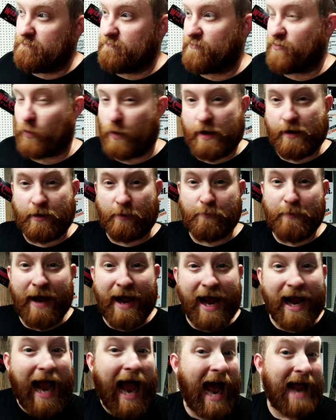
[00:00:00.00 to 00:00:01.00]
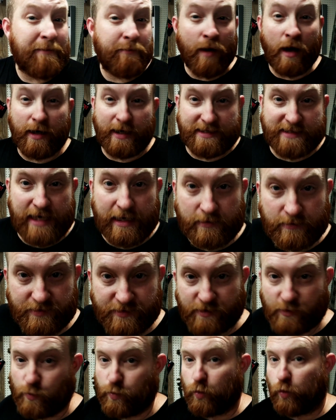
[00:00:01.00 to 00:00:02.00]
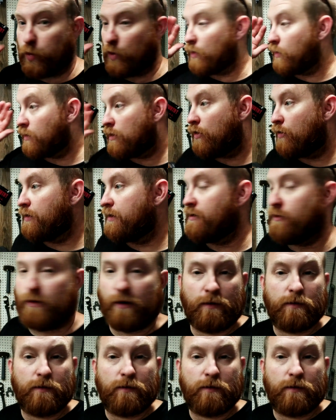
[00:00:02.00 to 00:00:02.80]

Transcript: 300 mag. I'm not exactly sure. We're going to do a